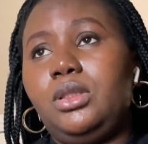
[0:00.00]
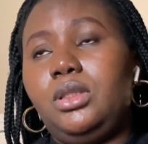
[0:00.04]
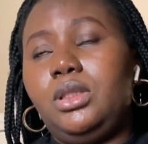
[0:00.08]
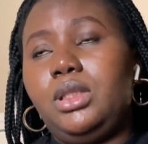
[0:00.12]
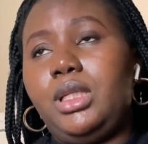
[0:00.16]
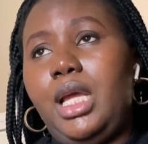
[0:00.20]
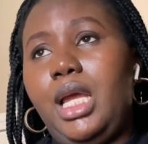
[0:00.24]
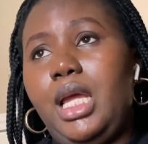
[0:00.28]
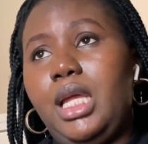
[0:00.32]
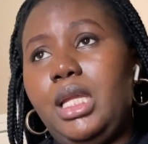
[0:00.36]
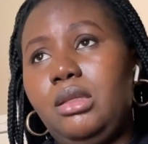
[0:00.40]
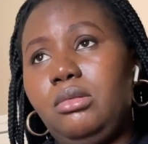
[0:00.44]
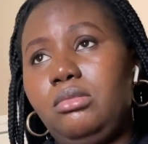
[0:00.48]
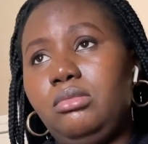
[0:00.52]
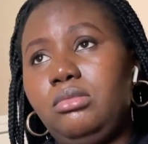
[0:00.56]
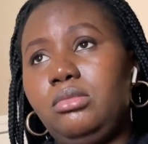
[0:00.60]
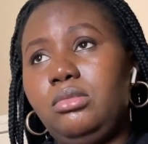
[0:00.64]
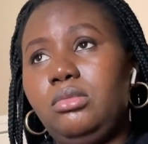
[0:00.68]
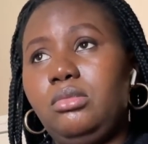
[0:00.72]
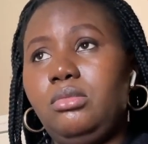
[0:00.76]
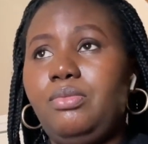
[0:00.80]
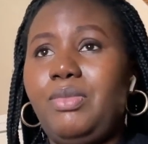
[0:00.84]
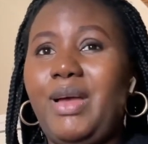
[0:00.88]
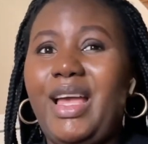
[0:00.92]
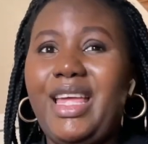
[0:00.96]
then
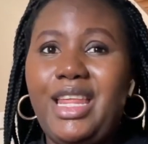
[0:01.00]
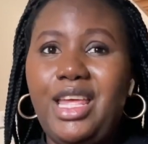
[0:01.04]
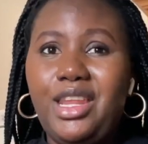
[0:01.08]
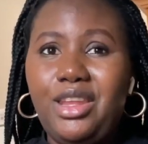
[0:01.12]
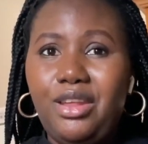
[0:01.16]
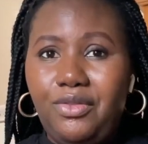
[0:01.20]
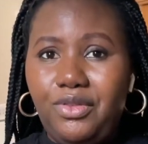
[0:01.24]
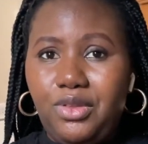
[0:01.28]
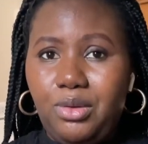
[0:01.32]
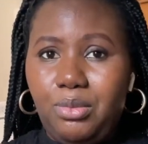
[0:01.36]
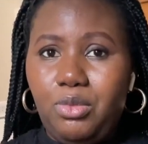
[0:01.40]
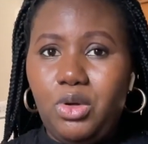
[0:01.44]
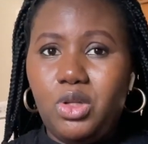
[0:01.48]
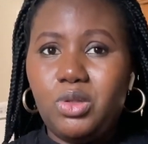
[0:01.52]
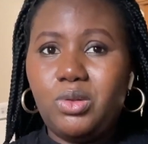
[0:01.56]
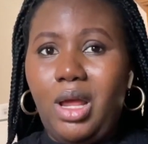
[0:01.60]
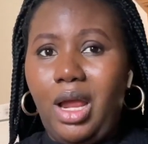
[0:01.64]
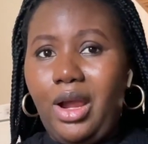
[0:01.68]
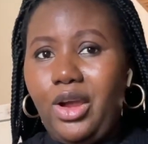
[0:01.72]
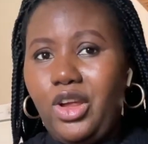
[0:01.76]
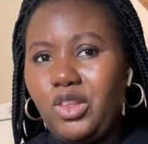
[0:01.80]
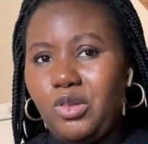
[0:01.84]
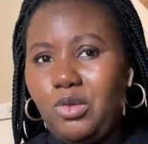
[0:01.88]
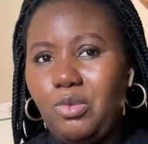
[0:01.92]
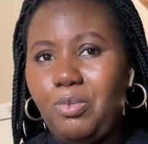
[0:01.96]
by the end of the month we are
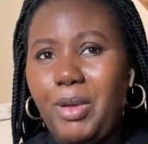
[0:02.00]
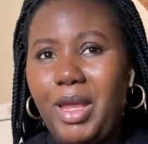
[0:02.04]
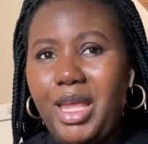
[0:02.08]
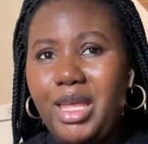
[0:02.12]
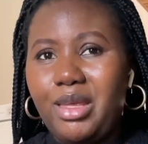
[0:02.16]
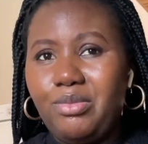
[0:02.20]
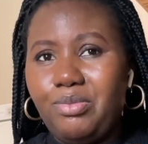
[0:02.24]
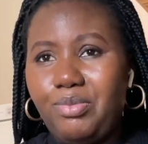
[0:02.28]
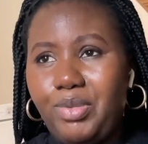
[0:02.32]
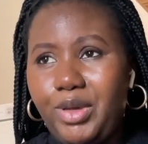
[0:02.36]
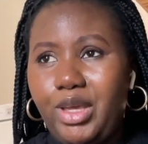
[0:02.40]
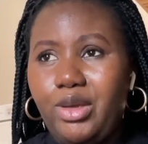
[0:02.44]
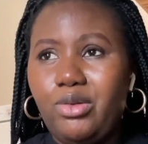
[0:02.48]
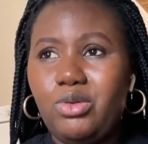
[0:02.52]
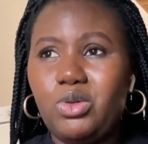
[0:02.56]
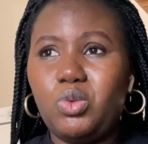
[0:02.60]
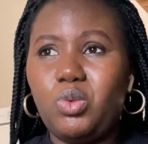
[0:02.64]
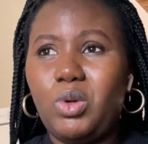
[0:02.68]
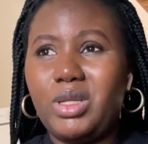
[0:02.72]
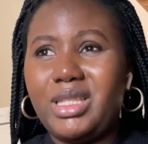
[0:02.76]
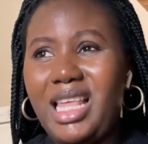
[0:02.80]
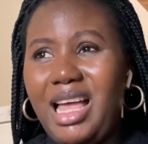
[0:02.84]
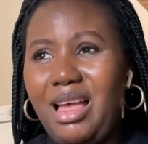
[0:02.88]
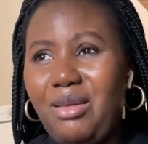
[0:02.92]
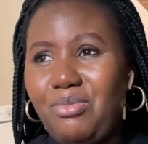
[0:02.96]
going to pay bills
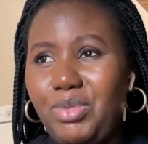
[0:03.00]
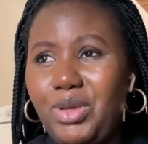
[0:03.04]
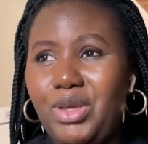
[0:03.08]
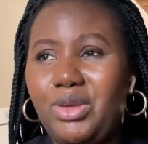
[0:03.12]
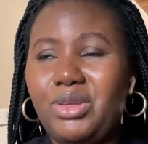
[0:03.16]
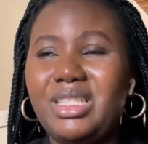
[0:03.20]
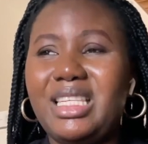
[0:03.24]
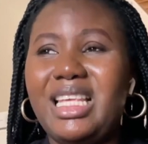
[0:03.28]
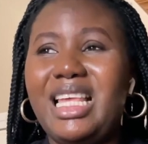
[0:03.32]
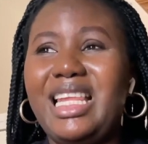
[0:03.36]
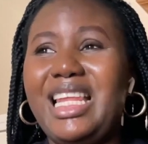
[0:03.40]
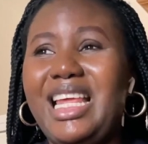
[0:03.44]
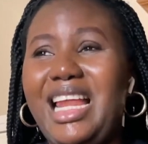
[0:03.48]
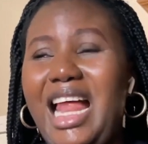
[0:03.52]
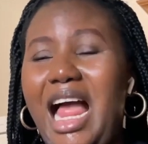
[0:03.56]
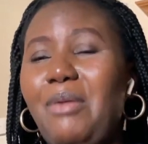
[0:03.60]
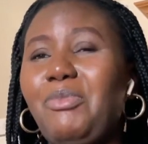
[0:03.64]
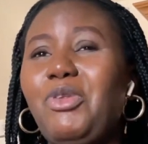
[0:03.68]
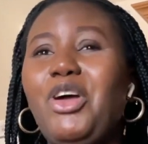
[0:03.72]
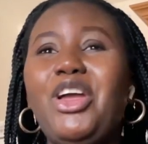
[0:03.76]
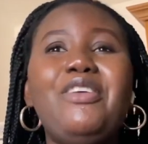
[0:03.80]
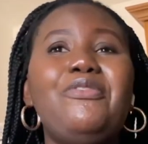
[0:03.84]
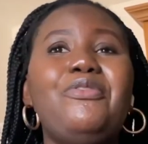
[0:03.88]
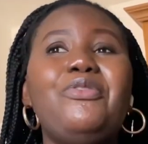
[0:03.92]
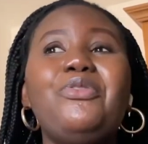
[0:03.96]
water bills i'm
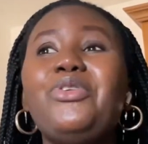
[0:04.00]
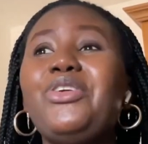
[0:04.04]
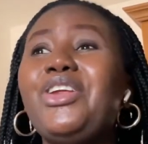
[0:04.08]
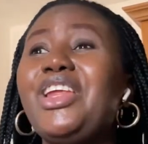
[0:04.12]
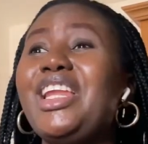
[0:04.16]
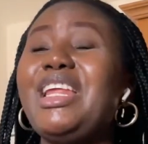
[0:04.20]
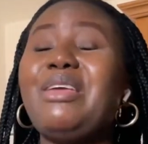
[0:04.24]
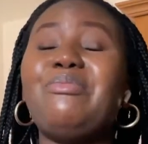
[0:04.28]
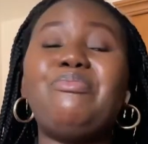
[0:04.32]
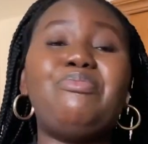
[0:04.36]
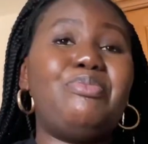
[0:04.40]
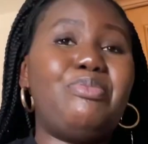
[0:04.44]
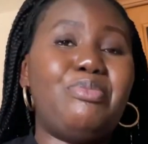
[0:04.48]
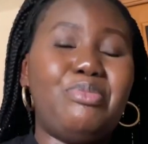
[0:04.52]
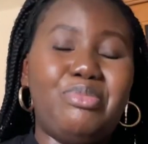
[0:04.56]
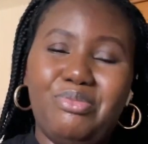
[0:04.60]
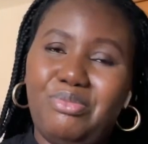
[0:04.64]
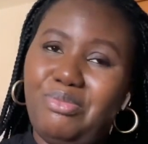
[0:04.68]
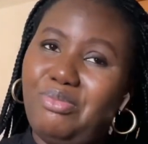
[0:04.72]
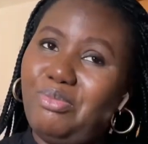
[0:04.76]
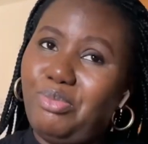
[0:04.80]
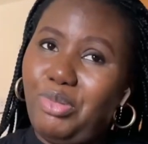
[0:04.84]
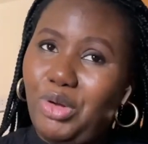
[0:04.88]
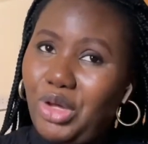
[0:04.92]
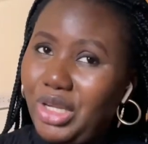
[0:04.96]
not even really
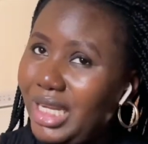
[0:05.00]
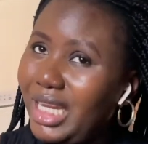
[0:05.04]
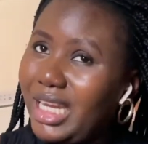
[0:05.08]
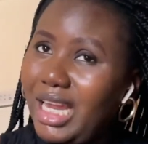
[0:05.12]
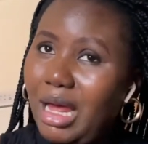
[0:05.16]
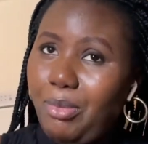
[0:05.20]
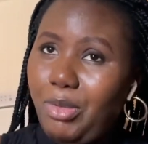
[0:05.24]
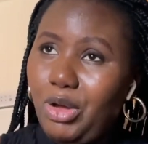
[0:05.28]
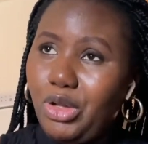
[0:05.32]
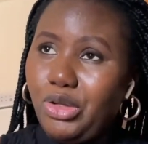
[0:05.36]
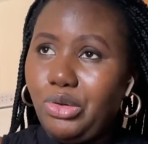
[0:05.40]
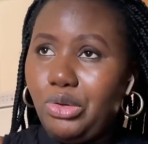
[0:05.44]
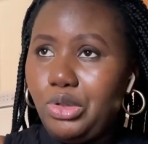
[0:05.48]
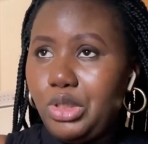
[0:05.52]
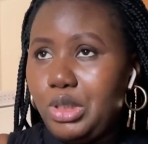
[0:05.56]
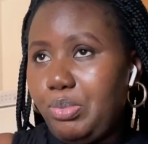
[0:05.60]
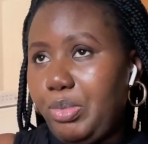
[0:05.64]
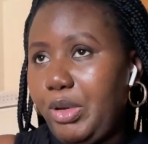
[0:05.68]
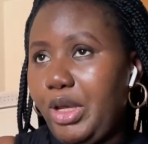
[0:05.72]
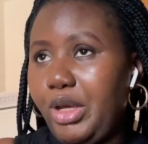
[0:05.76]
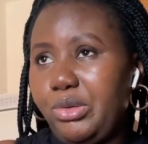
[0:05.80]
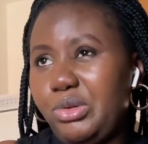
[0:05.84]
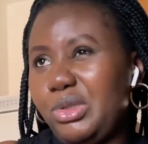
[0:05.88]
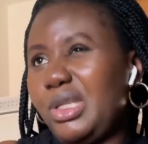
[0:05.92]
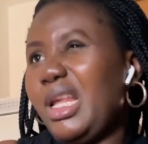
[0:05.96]
bothered about those
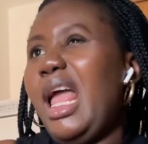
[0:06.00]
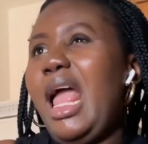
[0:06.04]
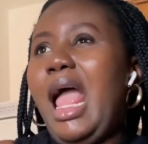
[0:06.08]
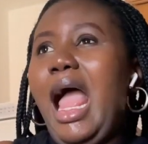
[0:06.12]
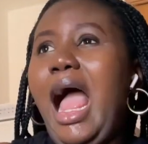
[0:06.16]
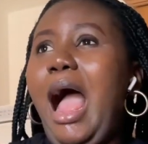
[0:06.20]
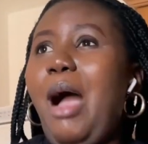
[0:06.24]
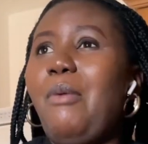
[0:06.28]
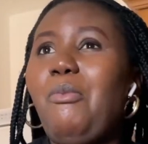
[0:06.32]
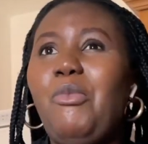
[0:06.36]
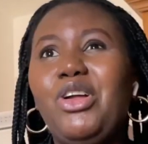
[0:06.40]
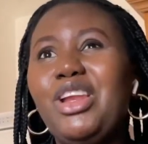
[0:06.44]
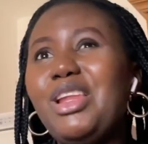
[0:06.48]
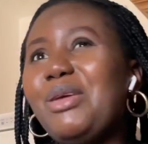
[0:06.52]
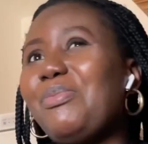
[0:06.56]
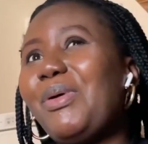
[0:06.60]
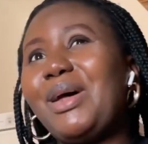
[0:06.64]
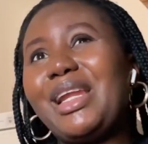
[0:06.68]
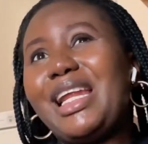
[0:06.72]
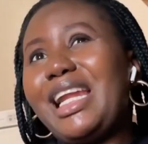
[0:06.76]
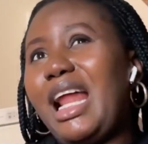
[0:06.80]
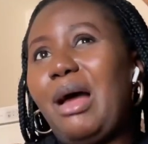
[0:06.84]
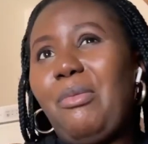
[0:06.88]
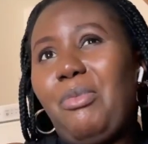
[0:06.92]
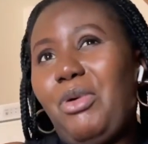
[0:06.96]
bills. I'm only
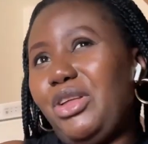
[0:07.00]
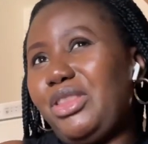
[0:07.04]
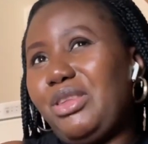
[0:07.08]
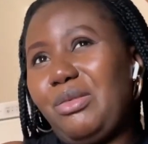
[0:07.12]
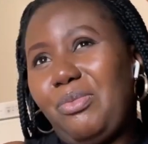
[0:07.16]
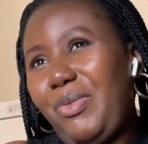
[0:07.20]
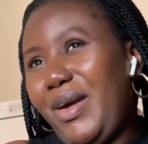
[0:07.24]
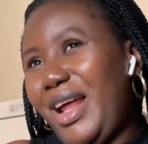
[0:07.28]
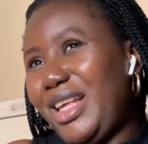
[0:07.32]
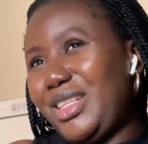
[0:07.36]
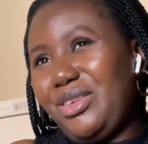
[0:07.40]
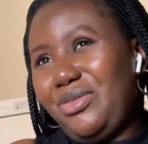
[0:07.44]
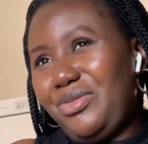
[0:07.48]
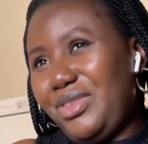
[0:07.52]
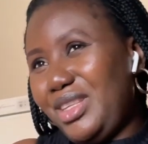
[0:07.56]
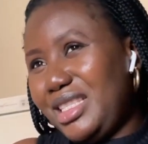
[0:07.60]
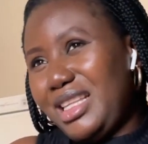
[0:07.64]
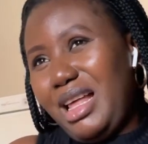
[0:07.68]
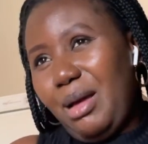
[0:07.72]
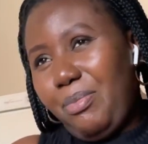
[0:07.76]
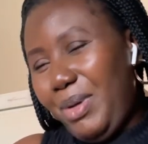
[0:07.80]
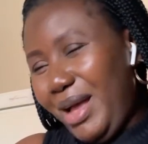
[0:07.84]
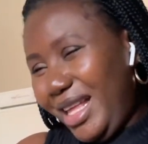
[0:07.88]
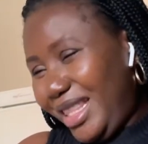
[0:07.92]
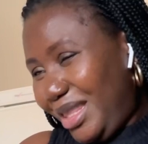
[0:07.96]
bothered about the price of this
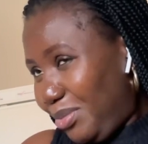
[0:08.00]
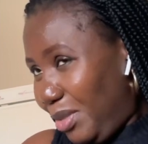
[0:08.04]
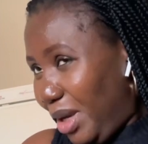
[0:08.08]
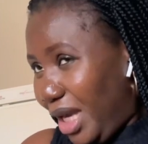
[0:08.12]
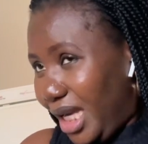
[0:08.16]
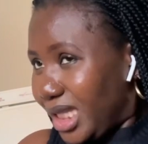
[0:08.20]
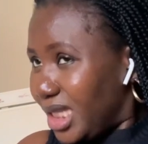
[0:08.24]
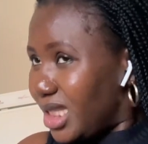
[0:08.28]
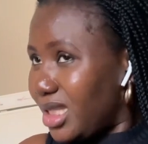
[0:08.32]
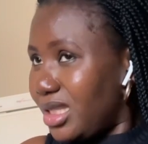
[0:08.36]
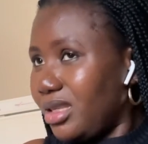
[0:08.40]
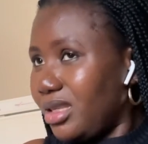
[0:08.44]
apartment.